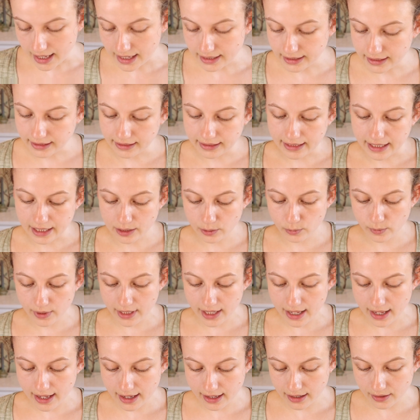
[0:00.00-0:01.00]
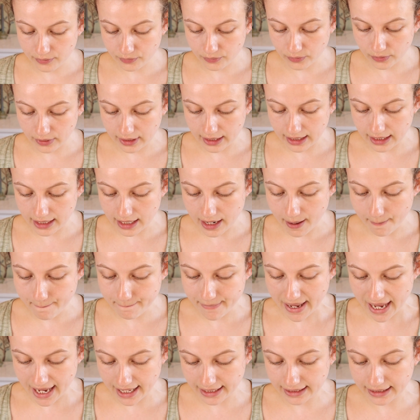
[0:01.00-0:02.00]
And then we have the
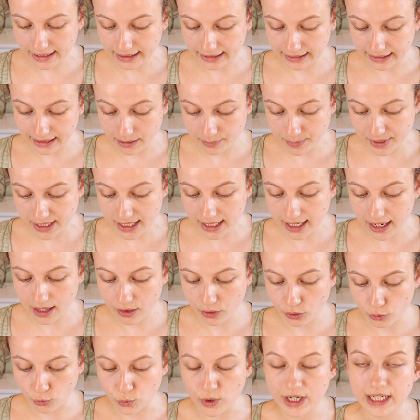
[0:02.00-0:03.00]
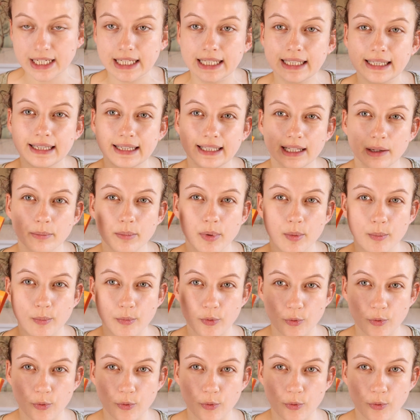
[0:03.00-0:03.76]
Pen Lipstick and 3D Lip